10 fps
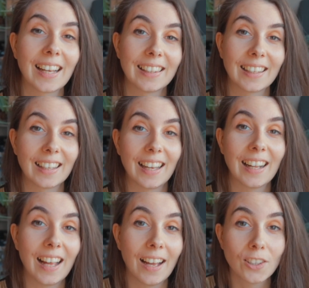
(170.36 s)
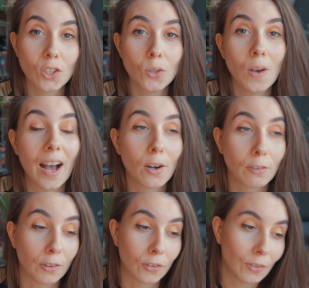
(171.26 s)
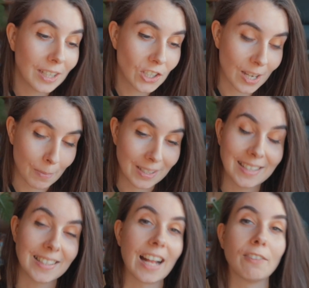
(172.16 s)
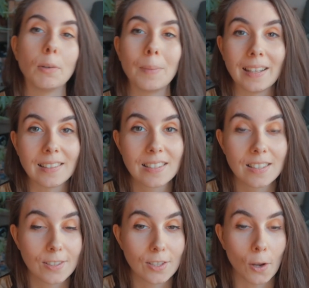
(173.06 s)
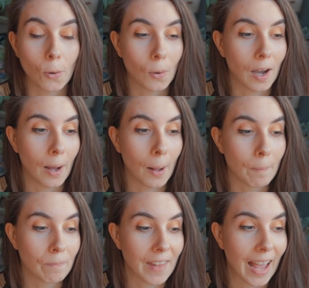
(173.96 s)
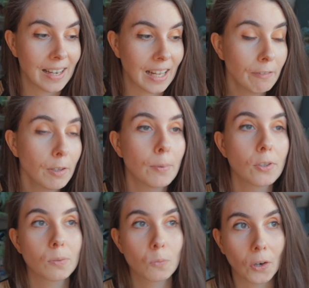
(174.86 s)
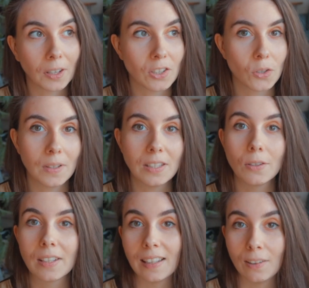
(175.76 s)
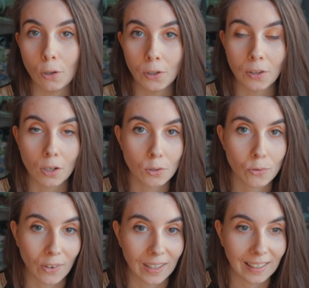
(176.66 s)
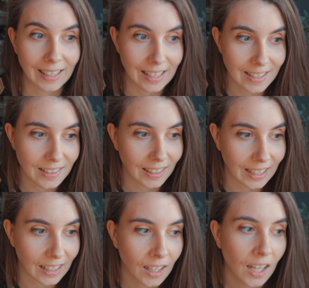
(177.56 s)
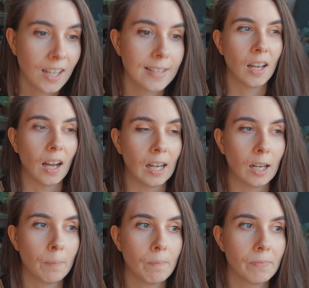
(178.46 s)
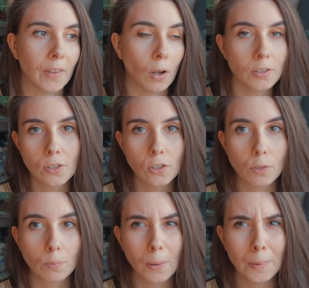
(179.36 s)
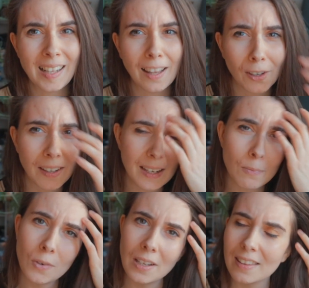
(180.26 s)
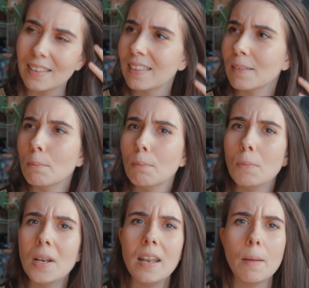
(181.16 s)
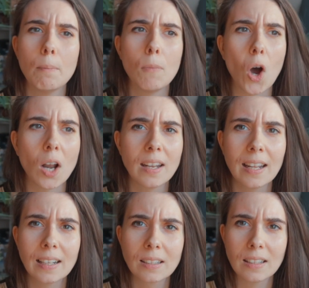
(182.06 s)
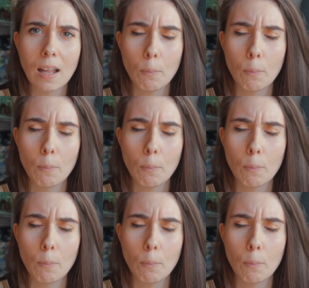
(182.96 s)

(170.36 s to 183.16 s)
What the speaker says: and katakana are 2 out of the 3 Japanese alphabets. So, and if you put some work into it, you can learn those fairly easily. Also, you should probably learn them with mnemonic,